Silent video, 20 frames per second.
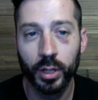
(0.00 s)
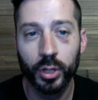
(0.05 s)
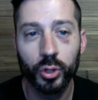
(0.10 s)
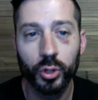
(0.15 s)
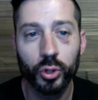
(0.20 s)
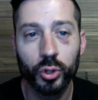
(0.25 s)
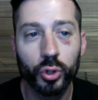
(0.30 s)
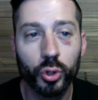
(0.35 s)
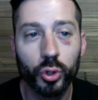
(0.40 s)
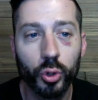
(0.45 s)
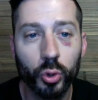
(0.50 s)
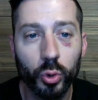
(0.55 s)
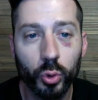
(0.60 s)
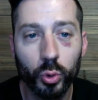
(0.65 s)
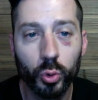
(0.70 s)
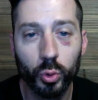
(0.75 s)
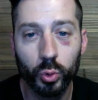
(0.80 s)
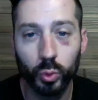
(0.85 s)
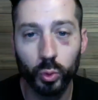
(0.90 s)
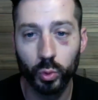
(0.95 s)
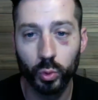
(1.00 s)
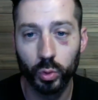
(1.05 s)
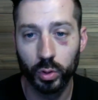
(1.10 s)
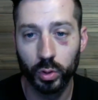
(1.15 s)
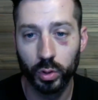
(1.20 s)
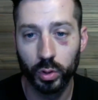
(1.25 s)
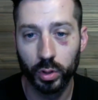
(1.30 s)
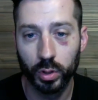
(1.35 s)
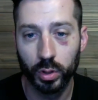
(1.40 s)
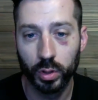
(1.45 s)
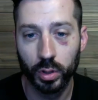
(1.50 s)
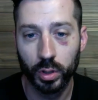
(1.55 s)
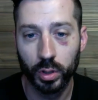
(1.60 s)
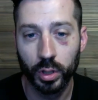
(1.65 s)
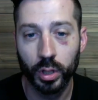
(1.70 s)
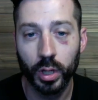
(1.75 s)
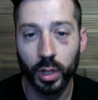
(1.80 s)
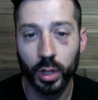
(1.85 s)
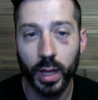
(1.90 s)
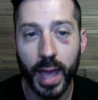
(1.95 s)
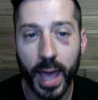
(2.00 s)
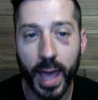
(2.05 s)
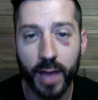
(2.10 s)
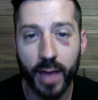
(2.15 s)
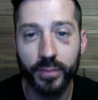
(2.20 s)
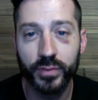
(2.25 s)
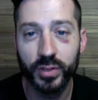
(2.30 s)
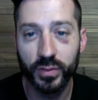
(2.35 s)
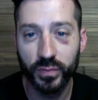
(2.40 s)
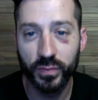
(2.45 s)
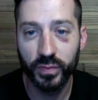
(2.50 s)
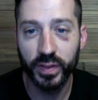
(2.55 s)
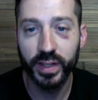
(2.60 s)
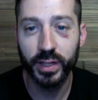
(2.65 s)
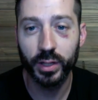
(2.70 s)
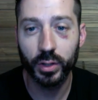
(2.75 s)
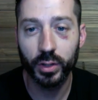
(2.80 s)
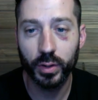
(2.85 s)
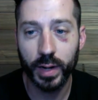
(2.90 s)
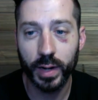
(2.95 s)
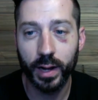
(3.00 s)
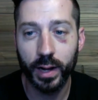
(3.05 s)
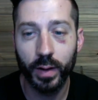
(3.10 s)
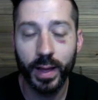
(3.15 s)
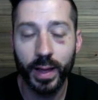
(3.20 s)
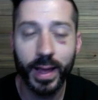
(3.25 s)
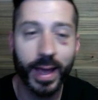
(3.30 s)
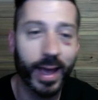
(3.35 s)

you have to figure out